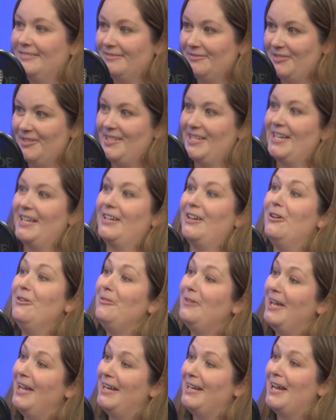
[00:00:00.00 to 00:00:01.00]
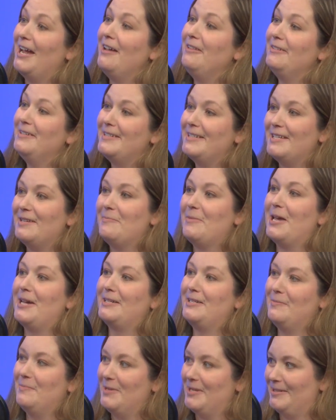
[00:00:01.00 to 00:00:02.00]
was like, okay, now let's get
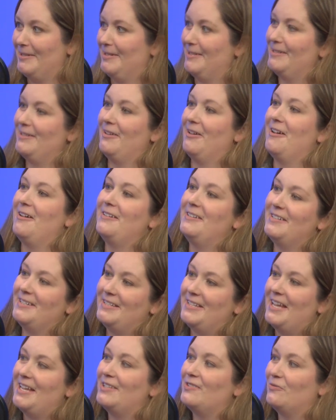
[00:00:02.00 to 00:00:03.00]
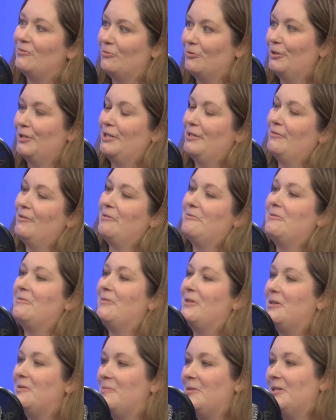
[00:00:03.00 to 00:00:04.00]
back to business law because that's really what we
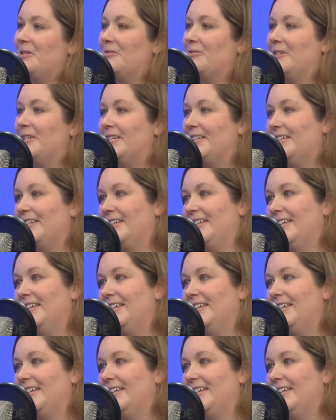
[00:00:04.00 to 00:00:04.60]
want to be doing.